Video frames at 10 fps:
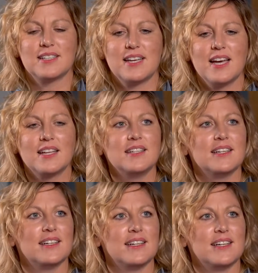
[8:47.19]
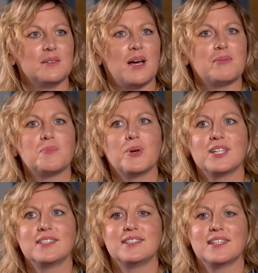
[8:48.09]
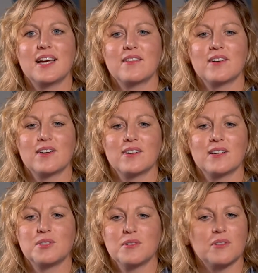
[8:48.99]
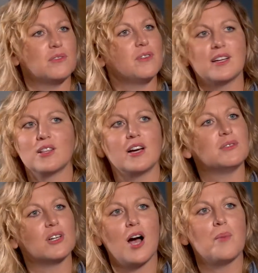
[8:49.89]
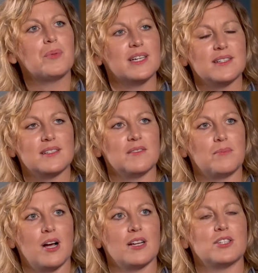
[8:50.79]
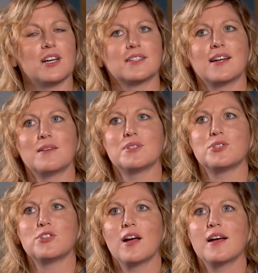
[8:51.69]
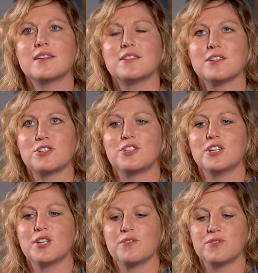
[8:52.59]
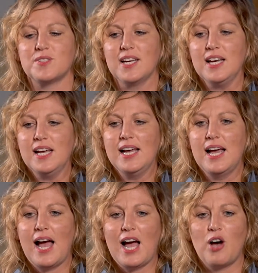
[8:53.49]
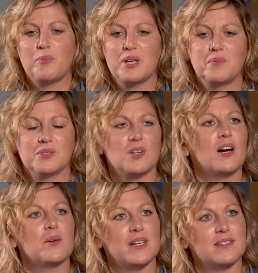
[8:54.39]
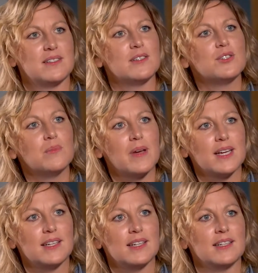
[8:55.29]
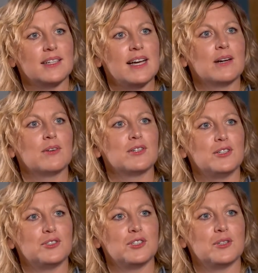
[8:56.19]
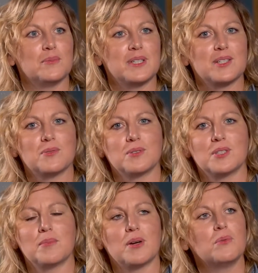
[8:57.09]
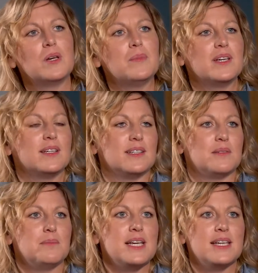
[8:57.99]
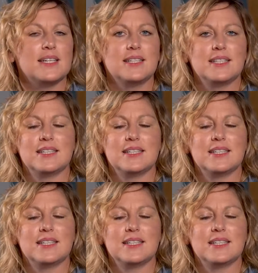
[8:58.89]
Kenya and I was putting together, it was a comprehensive project, and I was trying to shift how people talk about decision making in agriculture, because we were talking about women and men,